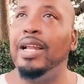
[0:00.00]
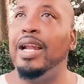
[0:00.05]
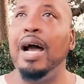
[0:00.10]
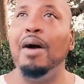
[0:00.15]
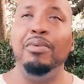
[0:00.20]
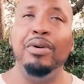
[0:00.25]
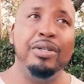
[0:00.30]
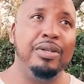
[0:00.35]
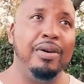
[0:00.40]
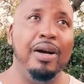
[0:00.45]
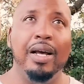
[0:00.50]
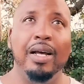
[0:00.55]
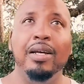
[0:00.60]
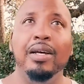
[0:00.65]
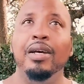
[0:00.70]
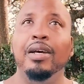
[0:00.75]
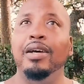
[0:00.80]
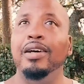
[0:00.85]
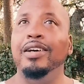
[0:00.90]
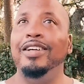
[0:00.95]
And I will cry
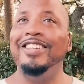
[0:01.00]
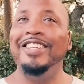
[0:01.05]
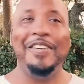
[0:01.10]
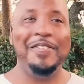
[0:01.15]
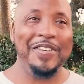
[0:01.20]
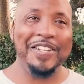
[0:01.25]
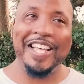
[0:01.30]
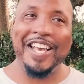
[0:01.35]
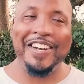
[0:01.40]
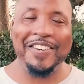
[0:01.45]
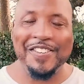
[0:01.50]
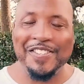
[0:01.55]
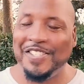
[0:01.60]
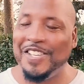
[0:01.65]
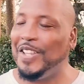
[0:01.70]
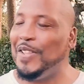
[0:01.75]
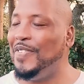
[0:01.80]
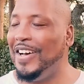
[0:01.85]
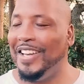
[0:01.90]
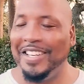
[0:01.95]
a little bit later I'll
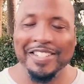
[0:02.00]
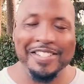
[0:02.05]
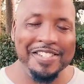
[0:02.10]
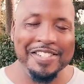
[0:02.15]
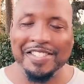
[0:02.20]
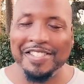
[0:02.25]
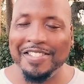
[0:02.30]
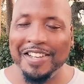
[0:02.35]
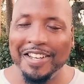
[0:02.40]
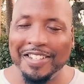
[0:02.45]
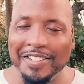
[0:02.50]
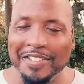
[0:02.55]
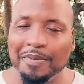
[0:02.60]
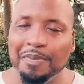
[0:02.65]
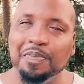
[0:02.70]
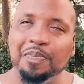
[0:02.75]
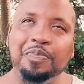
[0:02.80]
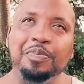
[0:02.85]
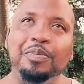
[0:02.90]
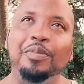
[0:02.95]
tell about it in just a second.
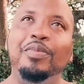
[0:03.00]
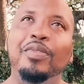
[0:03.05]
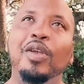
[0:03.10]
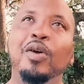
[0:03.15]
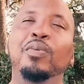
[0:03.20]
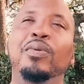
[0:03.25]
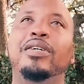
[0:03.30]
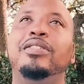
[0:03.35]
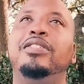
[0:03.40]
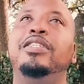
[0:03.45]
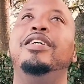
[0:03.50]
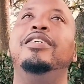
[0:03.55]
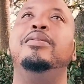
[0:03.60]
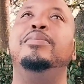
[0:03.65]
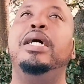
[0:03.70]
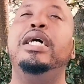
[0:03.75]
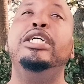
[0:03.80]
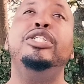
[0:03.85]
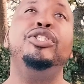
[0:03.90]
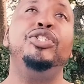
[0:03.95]
Will tells
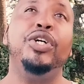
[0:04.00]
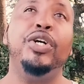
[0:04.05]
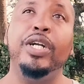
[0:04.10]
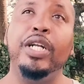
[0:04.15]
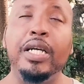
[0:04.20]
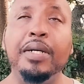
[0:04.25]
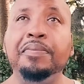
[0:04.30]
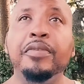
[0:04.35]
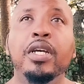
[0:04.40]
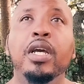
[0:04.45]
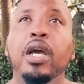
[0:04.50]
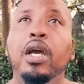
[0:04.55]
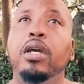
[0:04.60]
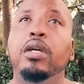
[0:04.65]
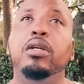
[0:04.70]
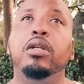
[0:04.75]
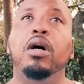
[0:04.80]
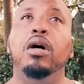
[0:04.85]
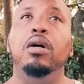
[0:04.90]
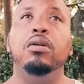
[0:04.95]
about his journey,
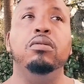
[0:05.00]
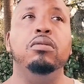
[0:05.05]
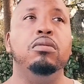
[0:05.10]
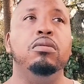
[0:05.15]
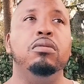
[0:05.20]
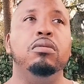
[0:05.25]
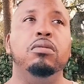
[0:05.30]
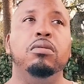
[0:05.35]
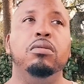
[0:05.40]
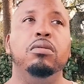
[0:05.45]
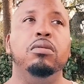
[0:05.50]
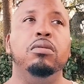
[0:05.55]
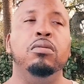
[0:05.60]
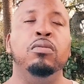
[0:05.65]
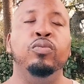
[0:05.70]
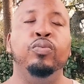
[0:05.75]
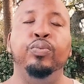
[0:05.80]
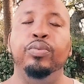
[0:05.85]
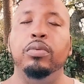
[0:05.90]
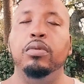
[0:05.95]
you know,
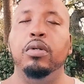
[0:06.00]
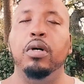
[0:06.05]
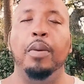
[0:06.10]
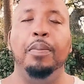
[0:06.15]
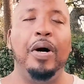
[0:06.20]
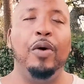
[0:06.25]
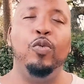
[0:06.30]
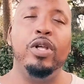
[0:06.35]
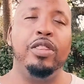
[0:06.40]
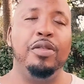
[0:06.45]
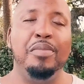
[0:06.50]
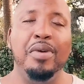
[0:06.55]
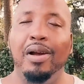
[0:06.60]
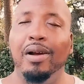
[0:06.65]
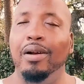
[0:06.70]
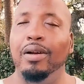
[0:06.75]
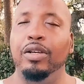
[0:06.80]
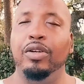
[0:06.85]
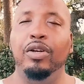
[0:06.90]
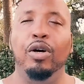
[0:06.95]
about with the
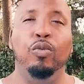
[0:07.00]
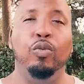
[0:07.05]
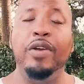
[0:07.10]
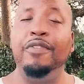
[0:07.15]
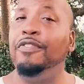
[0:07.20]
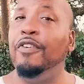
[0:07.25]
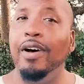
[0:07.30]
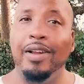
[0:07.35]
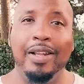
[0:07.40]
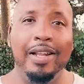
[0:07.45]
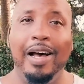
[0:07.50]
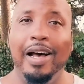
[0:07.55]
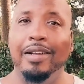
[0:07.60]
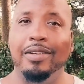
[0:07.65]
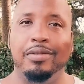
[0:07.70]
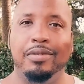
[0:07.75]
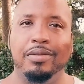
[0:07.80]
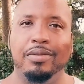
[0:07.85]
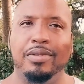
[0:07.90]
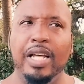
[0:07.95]
mirror, you know, we fought a
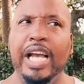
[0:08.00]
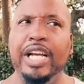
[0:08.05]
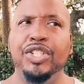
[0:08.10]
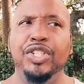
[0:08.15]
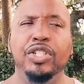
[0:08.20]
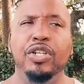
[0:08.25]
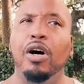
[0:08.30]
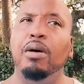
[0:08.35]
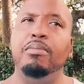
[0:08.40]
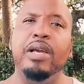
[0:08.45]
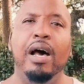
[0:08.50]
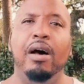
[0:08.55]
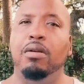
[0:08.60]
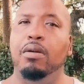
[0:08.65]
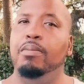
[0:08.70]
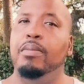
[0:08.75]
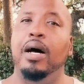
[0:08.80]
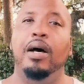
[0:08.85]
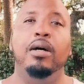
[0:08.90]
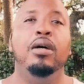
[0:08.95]
lot, and she called me
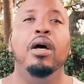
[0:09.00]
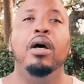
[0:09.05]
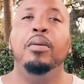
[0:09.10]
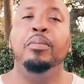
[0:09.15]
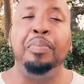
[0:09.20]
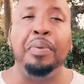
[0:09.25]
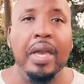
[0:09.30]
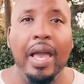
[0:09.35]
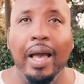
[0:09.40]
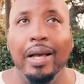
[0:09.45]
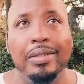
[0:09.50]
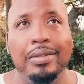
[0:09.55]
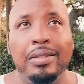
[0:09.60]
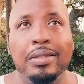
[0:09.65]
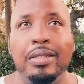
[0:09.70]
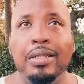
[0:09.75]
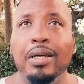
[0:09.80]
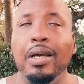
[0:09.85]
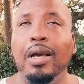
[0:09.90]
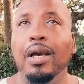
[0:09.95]
out on my
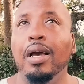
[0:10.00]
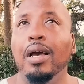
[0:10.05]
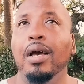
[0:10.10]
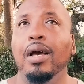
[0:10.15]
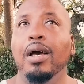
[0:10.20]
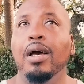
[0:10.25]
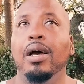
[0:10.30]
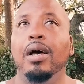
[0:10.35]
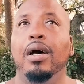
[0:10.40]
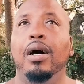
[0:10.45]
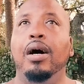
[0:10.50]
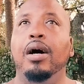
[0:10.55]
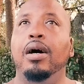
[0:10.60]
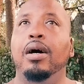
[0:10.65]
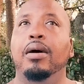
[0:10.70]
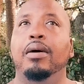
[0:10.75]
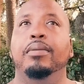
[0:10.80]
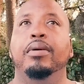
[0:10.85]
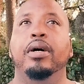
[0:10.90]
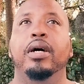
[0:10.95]
BS.
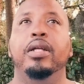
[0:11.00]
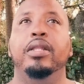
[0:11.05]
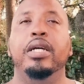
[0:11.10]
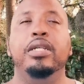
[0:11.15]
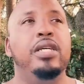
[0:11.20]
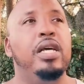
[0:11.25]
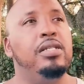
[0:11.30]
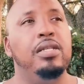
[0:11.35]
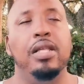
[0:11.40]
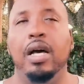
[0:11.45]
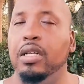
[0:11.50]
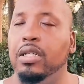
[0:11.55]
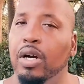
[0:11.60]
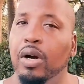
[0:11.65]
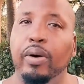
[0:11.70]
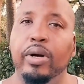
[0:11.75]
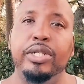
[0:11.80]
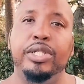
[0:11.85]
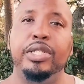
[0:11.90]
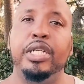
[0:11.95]
Uh, that takes a lot of
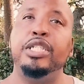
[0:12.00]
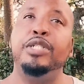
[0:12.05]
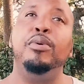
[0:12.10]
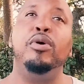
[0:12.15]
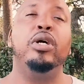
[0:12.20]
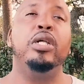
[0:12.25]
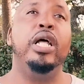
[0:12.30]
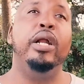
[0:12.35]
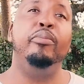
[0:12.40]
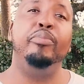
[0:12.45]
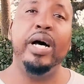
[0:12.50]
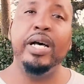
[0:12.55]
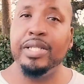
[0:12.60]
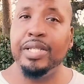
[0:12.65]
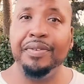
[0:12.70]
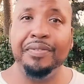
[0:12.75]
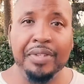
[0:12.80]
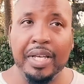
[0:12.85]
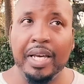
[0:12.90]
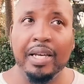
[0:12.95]
courage. They spoke a lot of
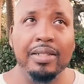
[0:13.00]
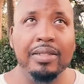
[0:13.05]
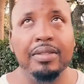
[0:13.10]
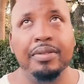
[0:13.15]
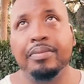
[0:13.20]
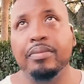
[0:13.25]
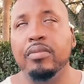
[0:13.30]
positive things.